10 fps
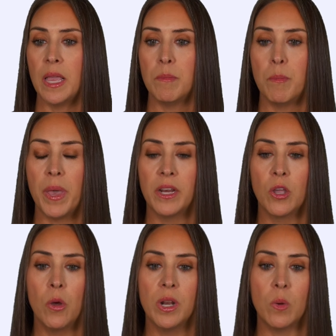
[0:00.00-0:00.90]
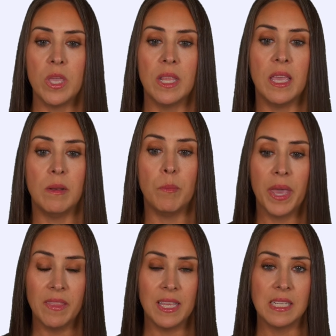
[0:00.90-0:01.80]
embed code and we can
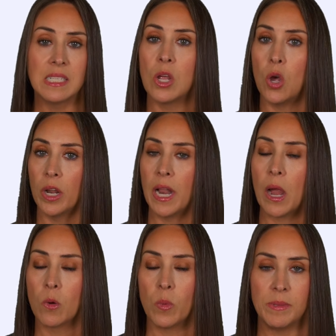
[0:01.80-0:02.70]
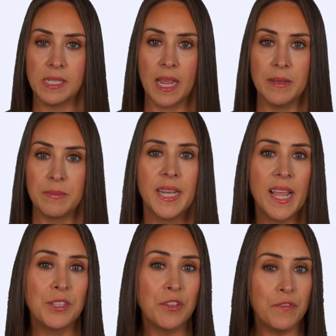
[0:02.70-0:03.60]
embed this on our website.
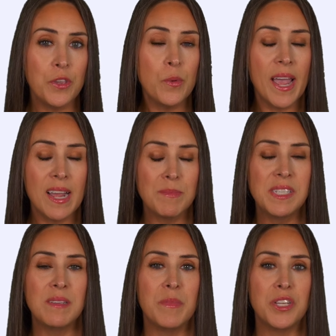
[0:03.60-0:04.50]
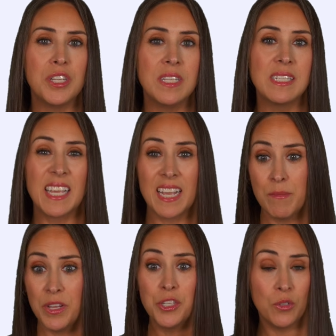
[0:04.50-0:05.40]
Now, to view app submissions, like I
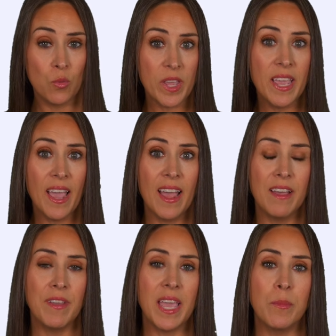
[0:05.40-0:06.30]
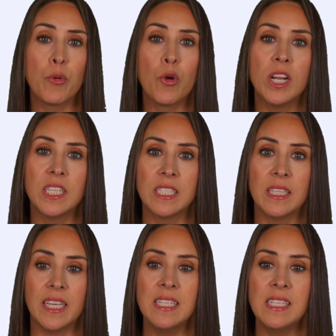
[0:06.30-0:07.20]
mentioned, we have a product
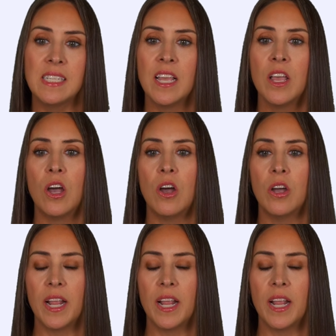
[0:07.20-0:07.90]
list on